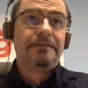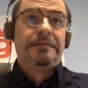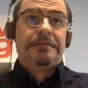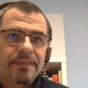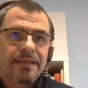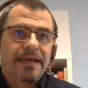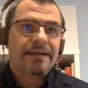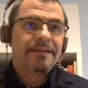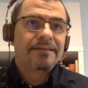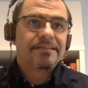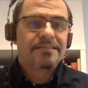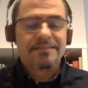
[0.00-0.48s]

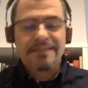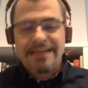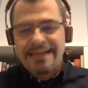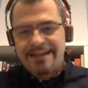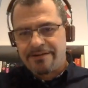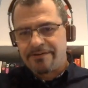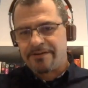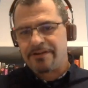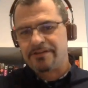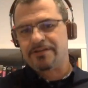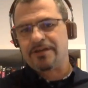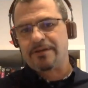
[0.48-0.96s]
And it's
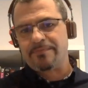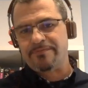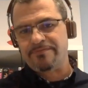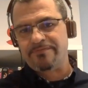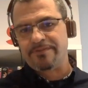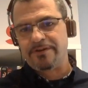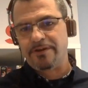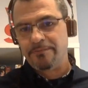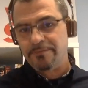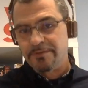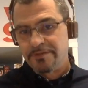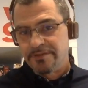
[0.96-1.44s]
layered on top of
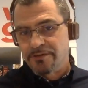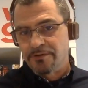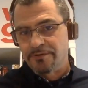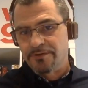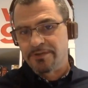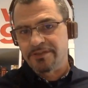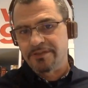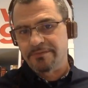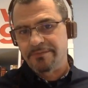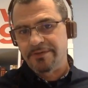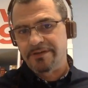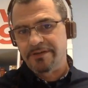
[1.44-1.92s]
an open
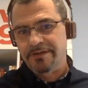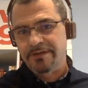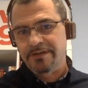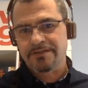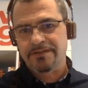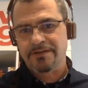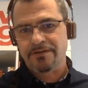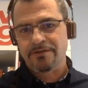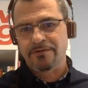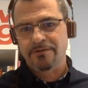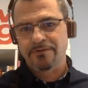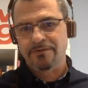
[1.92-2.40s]
source community.
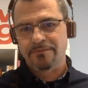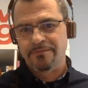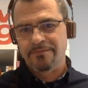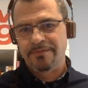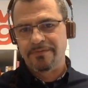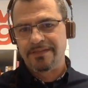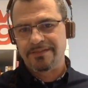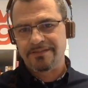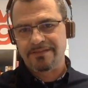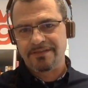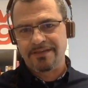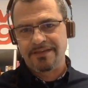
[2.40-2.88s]
So
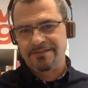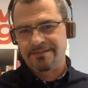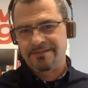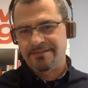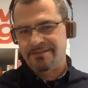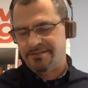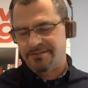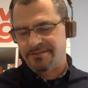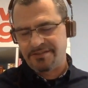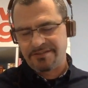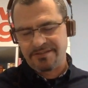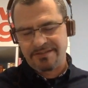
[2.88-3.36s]

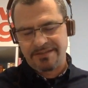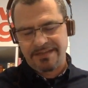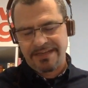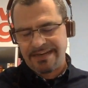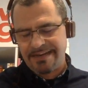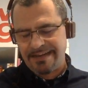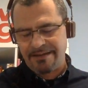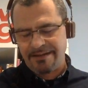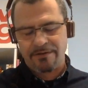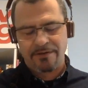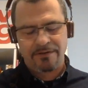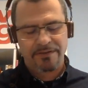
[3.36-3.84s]
it's just
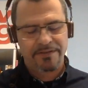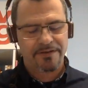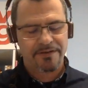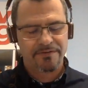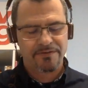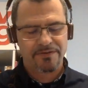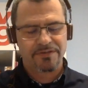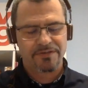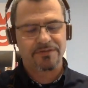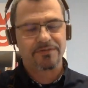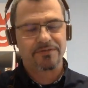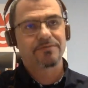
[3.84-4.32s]
hitting all
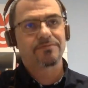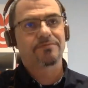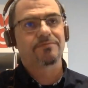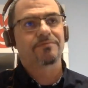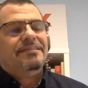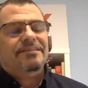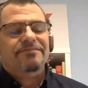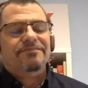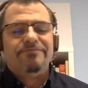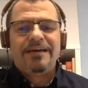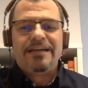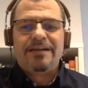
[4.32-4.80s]
those
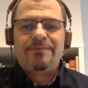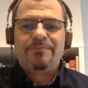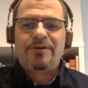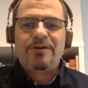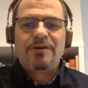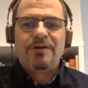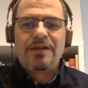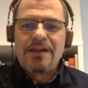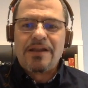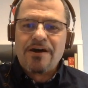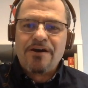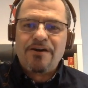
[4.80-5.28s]

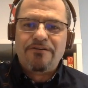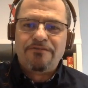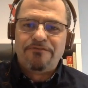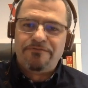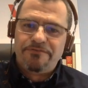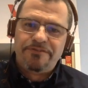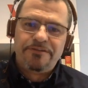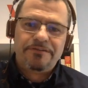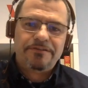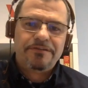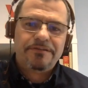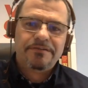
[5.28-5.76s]
developer
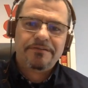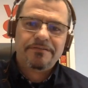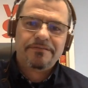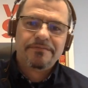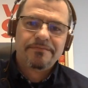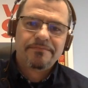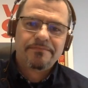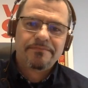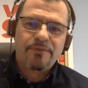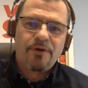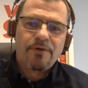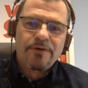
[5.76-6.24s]
love
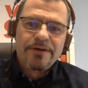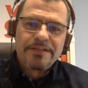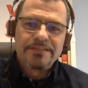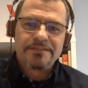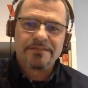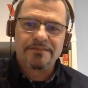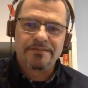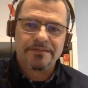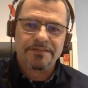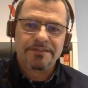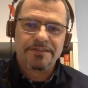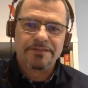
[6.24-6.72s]

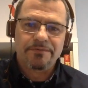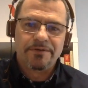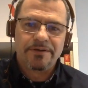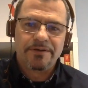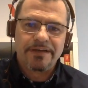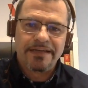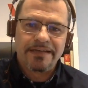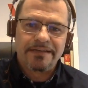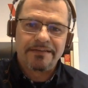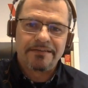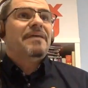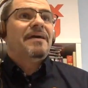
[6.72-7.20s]
points that you want
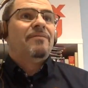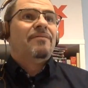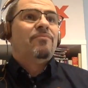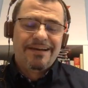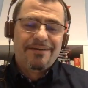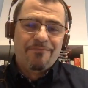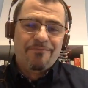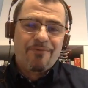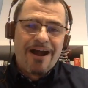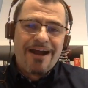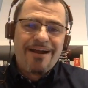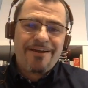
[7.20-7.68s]
to hit. And
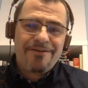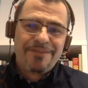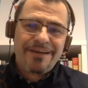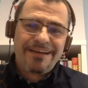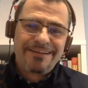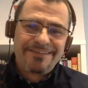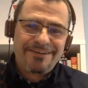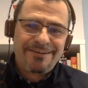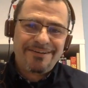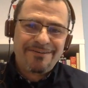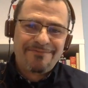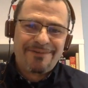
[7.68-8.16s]
why are they
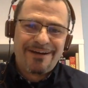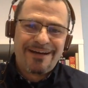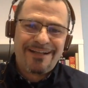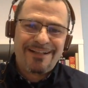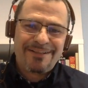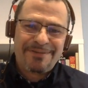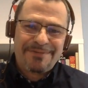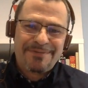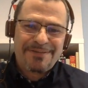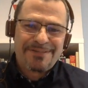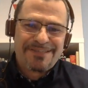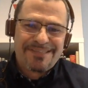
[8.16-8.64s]
doing
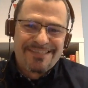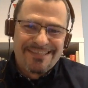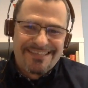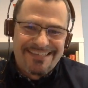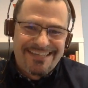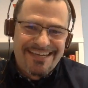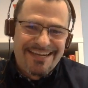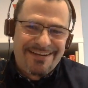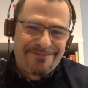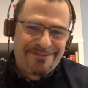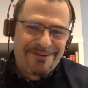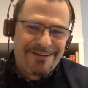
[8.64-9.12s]
well? What's the
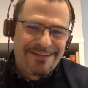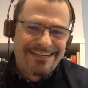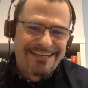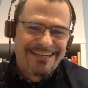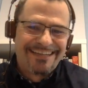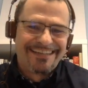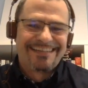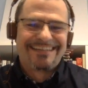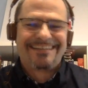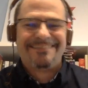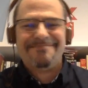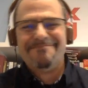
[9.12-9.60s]
secret?
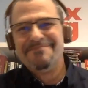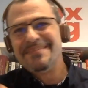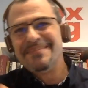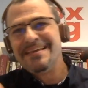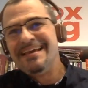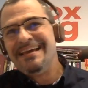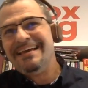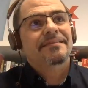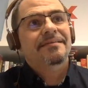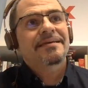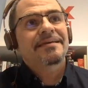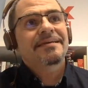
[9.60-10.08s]

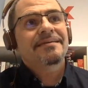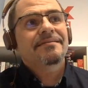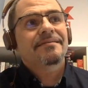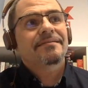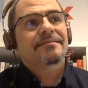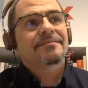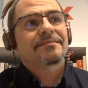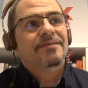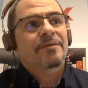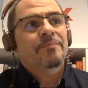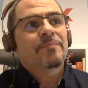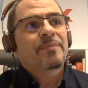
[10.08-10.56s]
I think
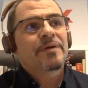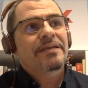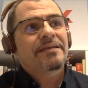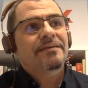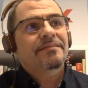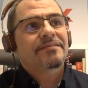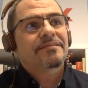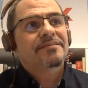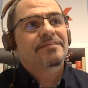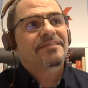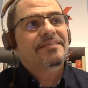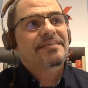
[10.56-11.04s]
somebody
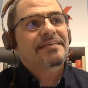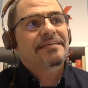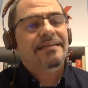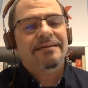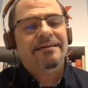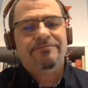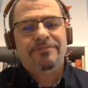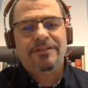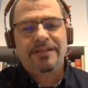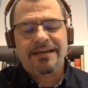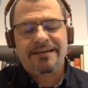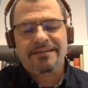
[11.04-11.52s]
at the C
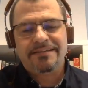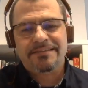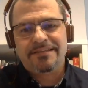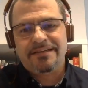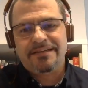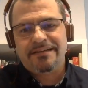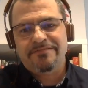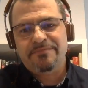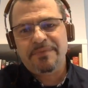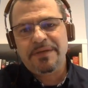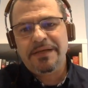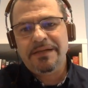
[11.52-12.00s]
level has to
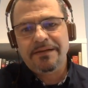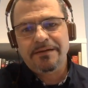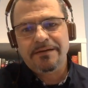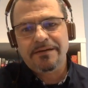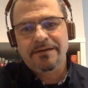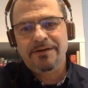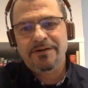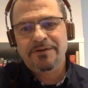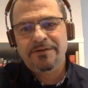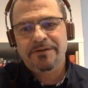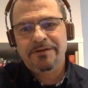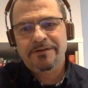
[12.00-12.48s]
have been a
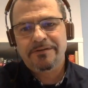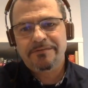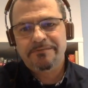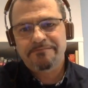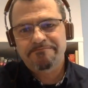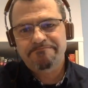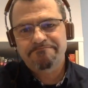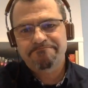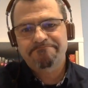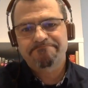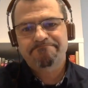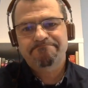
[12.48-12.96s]
coder
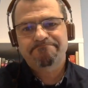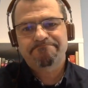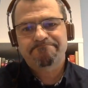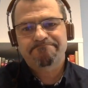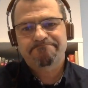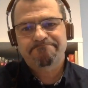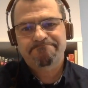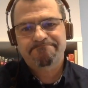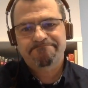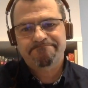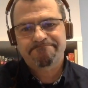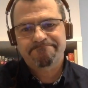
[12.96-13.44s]

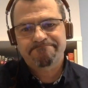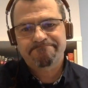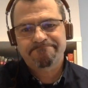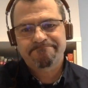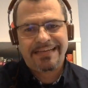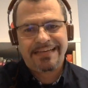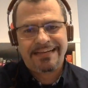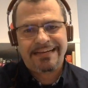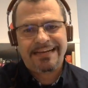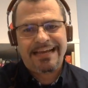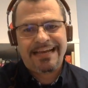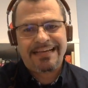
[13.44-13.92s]

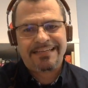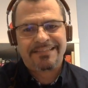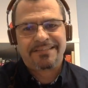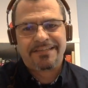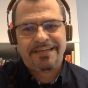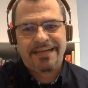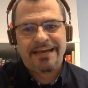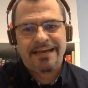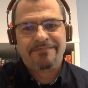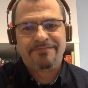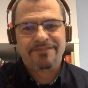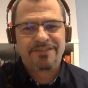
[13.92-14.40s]
and has to
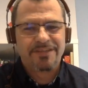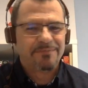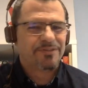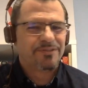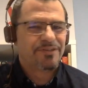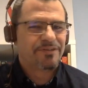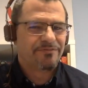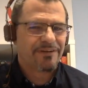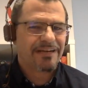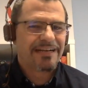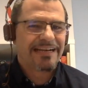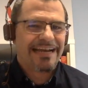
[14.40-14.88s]
have some
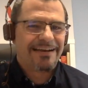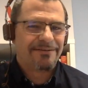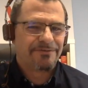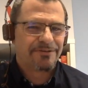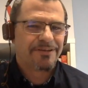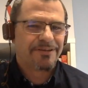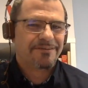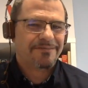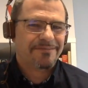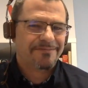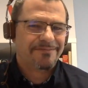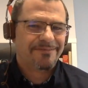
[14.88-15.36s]
sort of
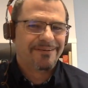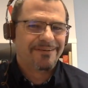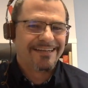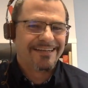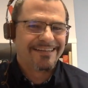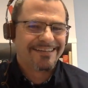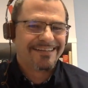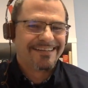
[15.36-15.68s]
clout, right?